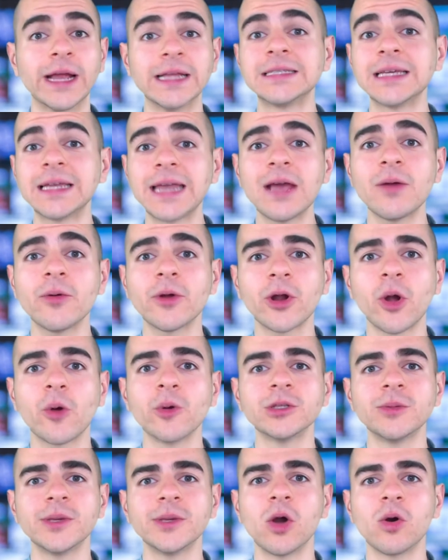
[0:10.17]
And today we're
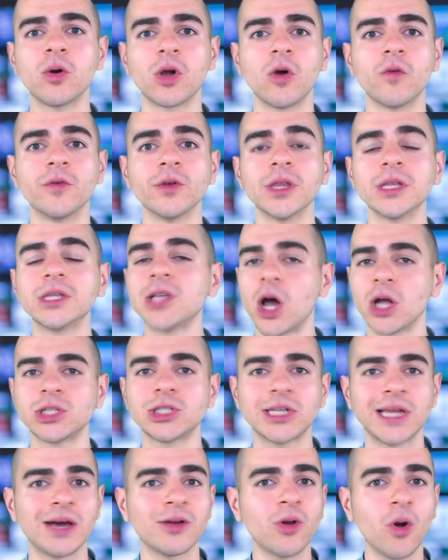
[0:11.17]
going to be going over the
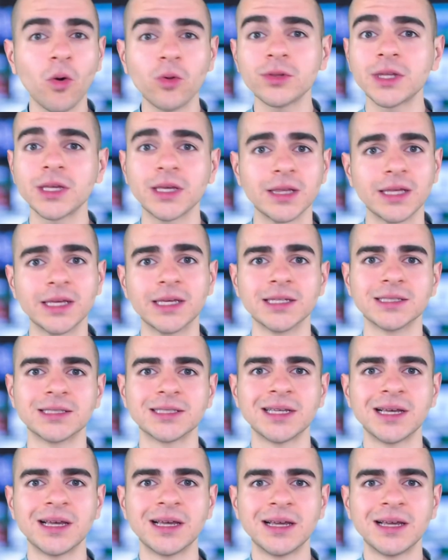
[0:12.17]
touchdown-only leagues.